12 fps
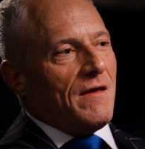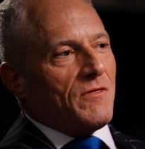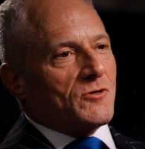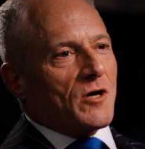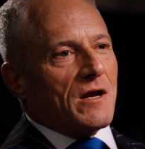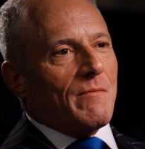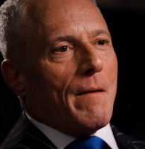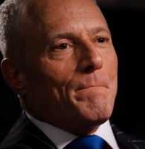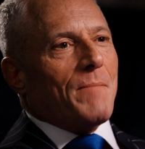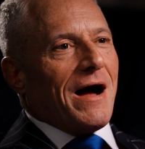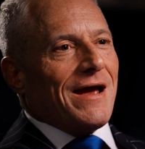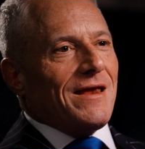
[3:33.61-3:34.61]
They're talking about
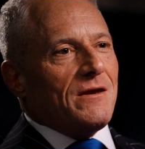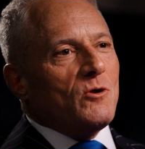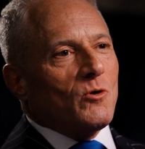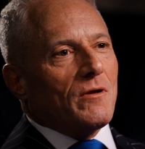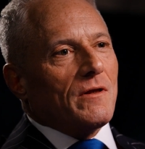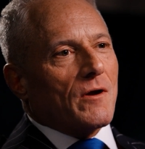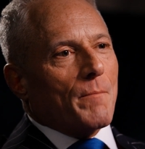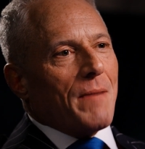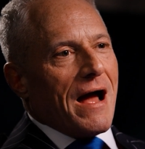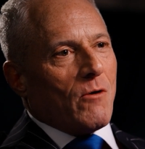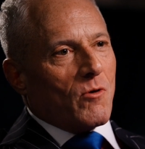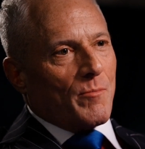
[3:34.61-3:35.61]
buying nuclear
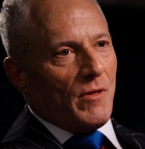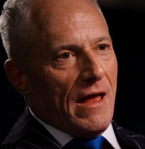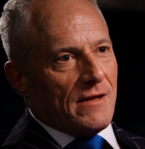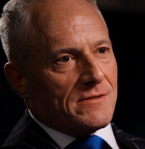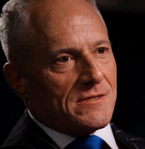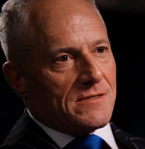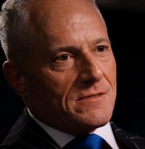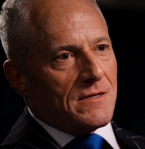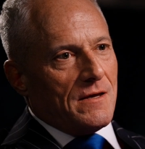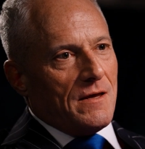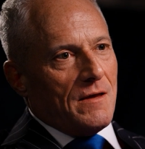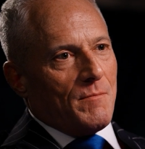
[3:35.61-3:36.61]
power plants
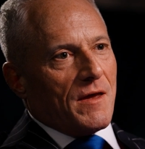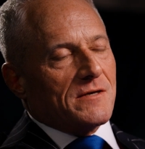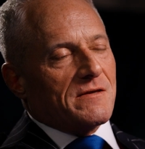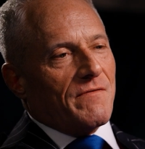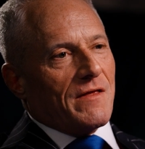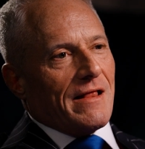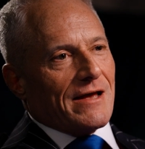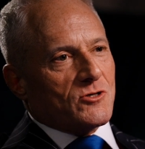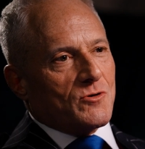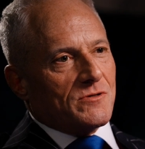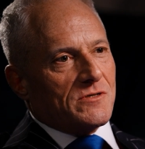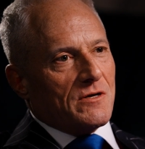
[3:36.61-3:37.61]
because of the
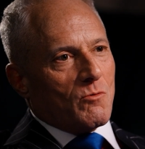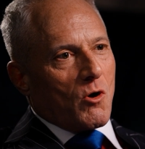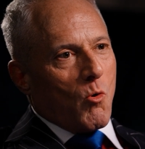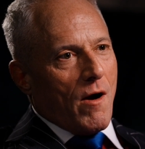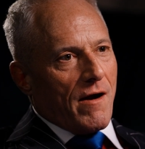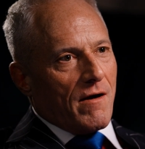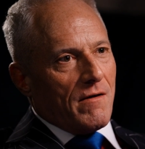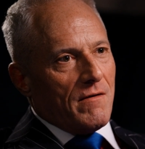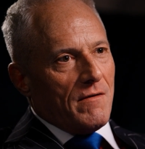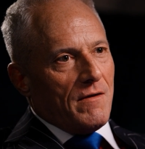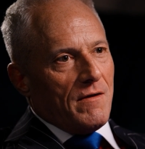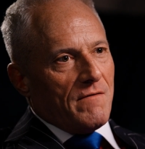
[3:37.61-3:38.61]
electricity required for,
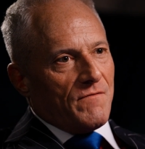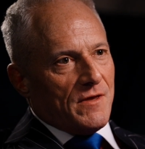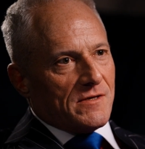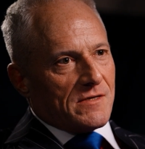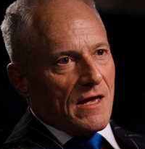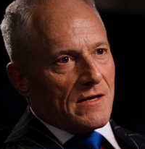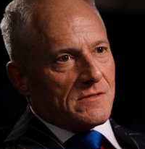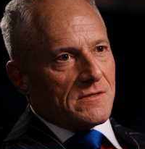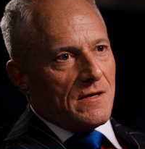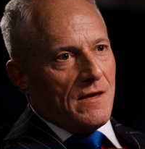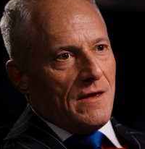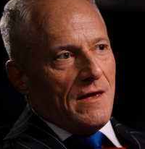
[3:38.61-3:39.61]
yeah, uh, uh, for these things
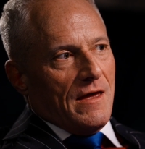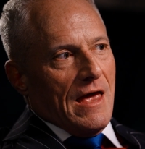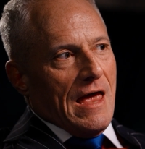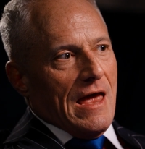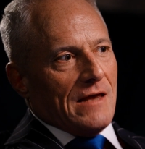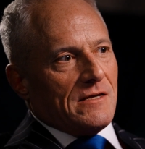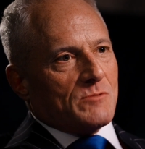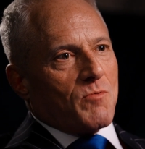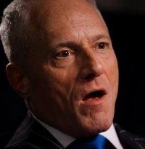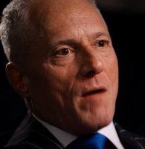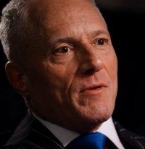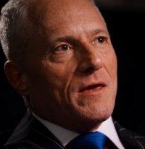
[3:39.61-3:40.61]
and is
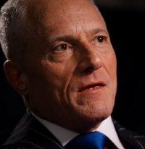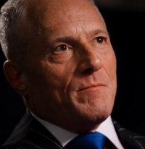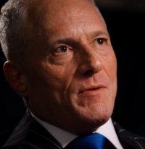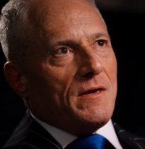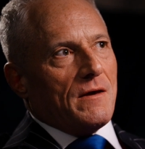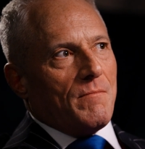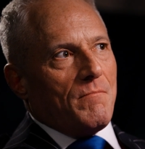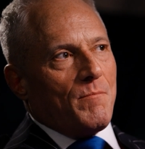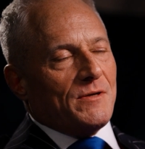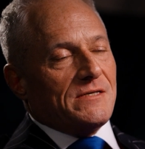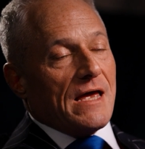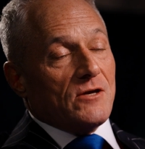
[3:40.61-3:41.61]
probably going to be a
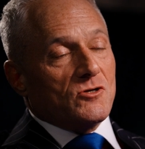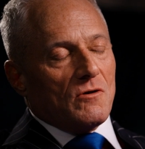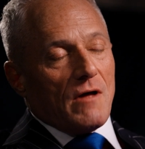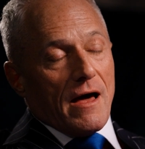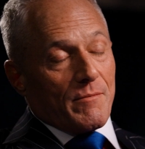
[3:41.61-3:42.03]
potential.